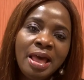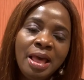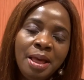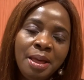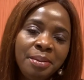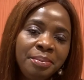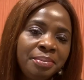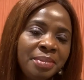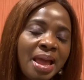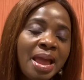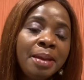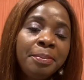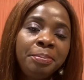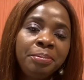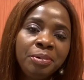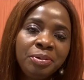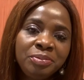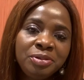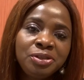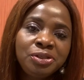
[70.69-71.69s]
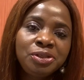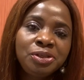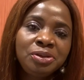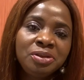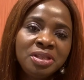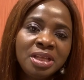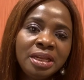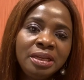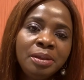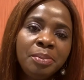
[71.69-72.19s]
I promise
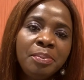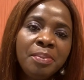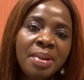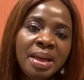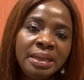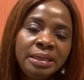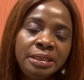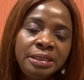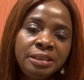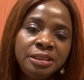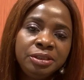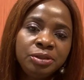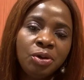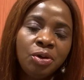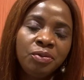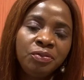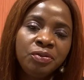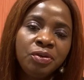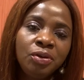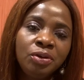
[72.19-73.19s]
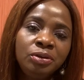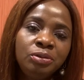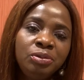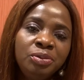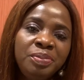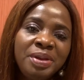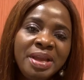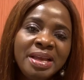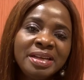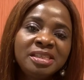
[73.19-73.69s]
you that the mind of God will
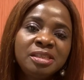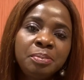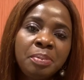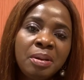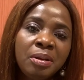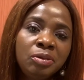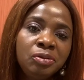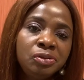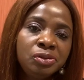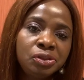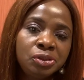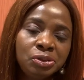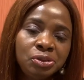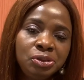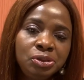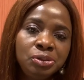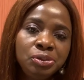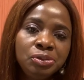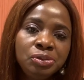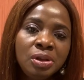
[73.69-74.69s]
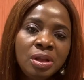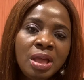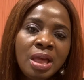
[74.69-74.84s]
be exposed to you